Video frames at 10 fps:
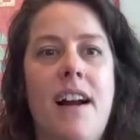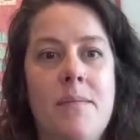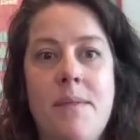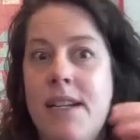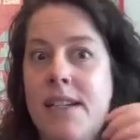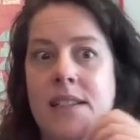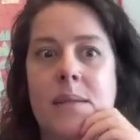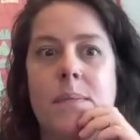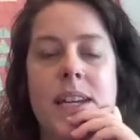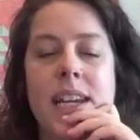into
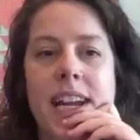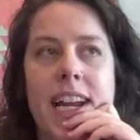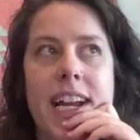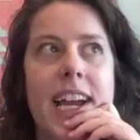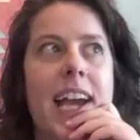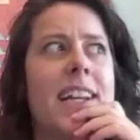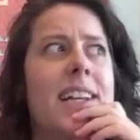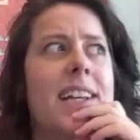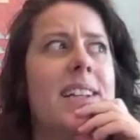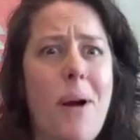being. And
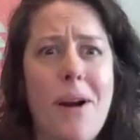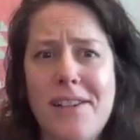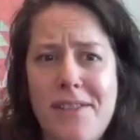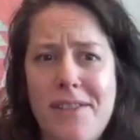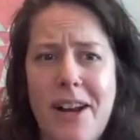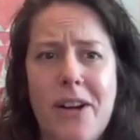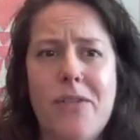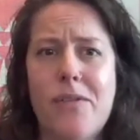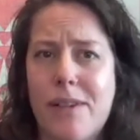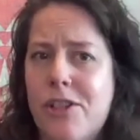as a part of that
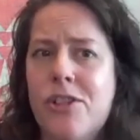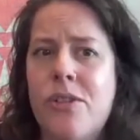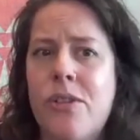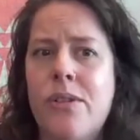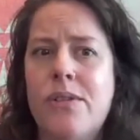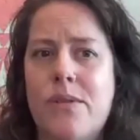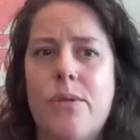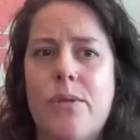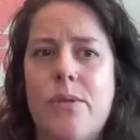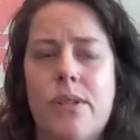original
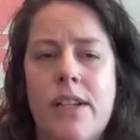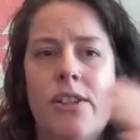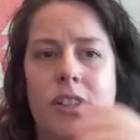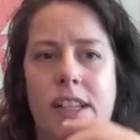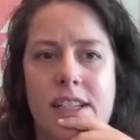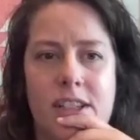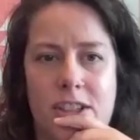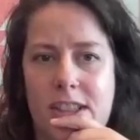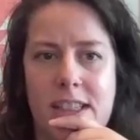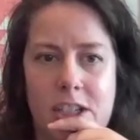school lunch
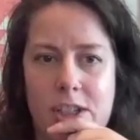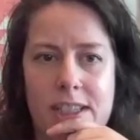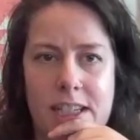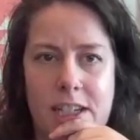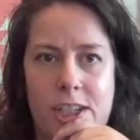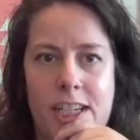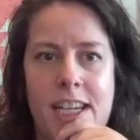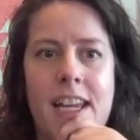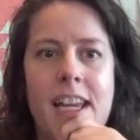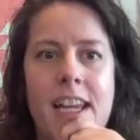
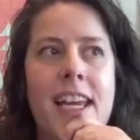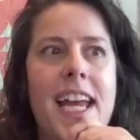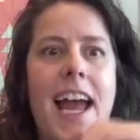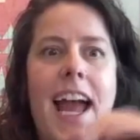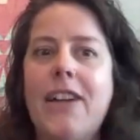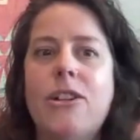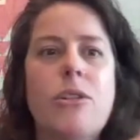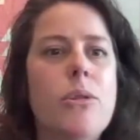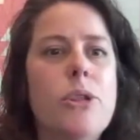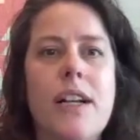legislation,
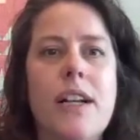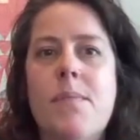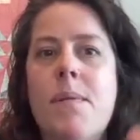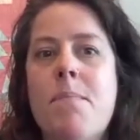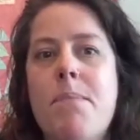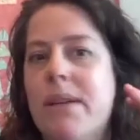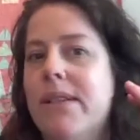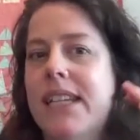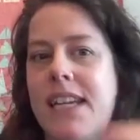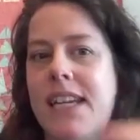agriculture has been
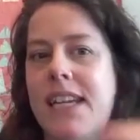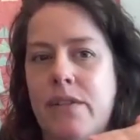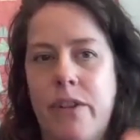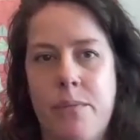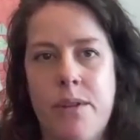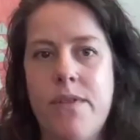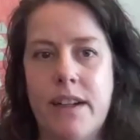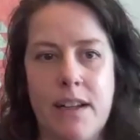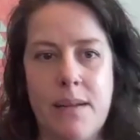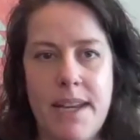built in from the
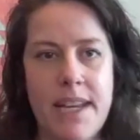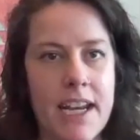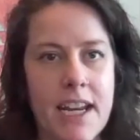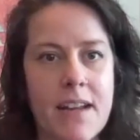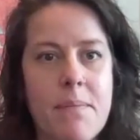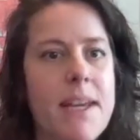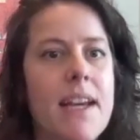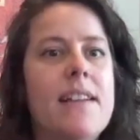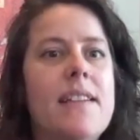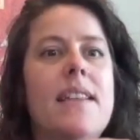very beginning
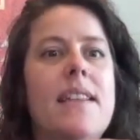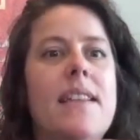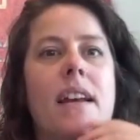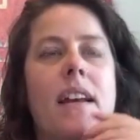because